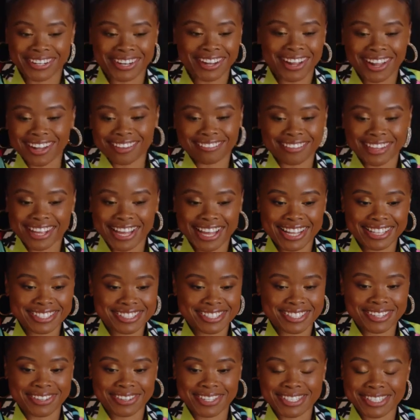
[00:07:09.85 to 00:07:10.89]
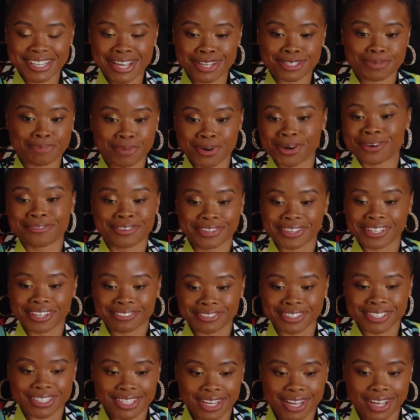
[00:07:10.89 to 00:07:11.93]
and all of that. So it sounds perfect
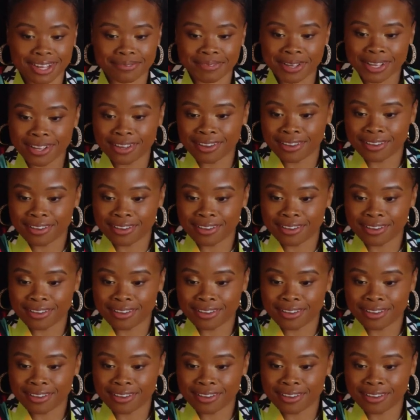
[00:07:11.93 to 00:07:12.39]
every time.